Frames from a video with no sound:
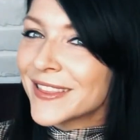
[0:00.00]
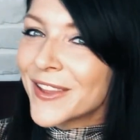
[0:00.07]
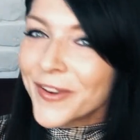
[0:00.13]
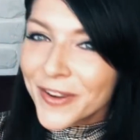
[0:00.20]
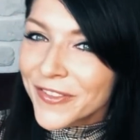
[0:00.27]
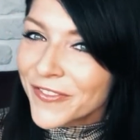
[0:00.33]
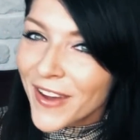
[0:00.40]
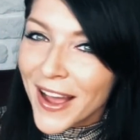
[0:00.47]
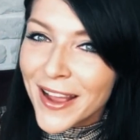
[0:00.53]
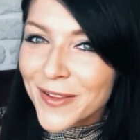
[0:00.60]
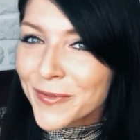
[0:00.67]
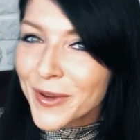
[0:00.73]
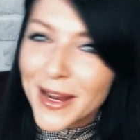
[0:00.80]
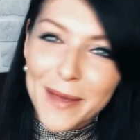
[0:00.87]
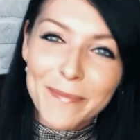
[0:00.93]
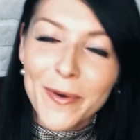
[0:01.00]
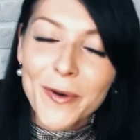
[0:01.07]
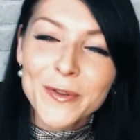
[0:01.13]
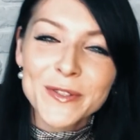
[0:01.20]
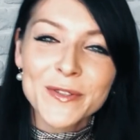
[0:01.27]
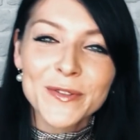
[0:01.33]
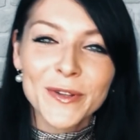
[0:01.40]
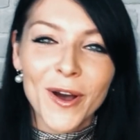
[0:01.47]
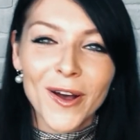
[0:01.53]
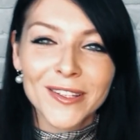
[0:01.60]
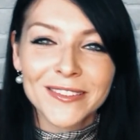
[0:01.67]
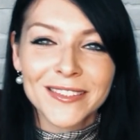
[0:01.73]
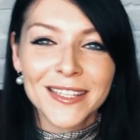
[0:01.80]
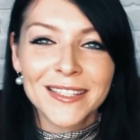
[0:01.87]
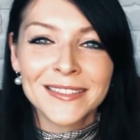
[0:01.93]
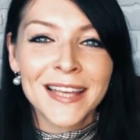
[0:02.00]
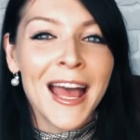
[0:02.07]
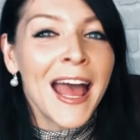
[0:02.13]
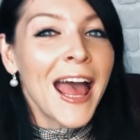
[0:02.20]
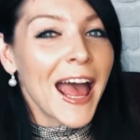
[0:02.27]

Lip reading: notified when I post new content,